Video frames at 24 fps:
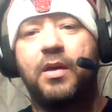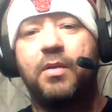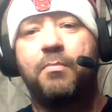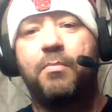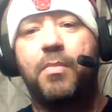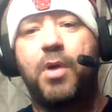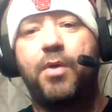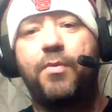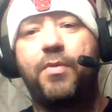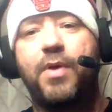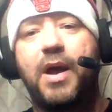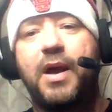
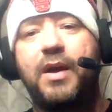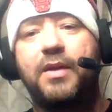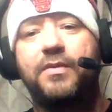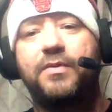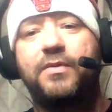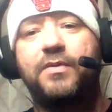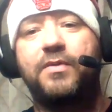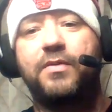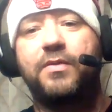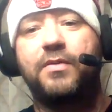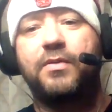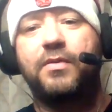
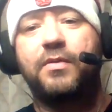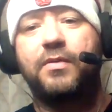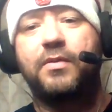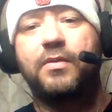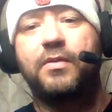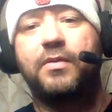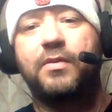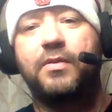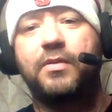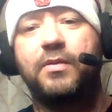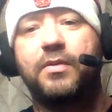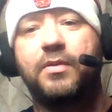Mallrats.
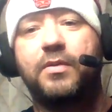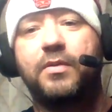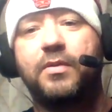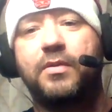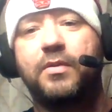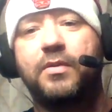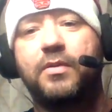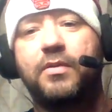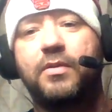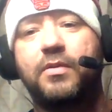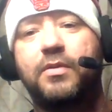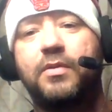
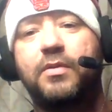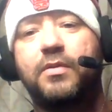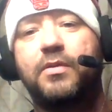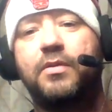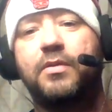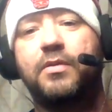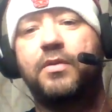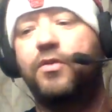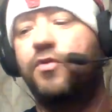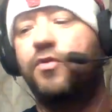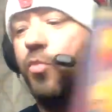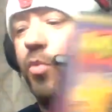
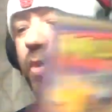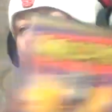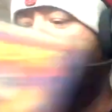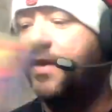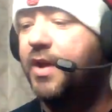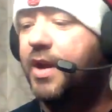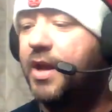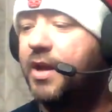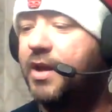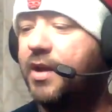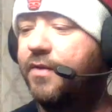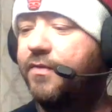It's one
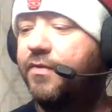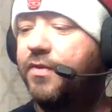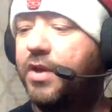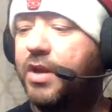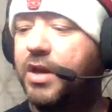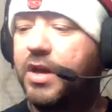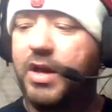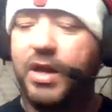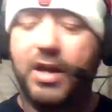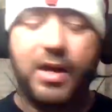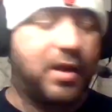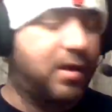that I definitely
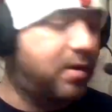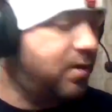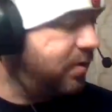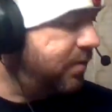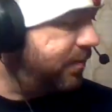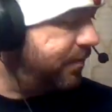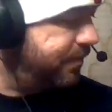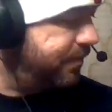needed.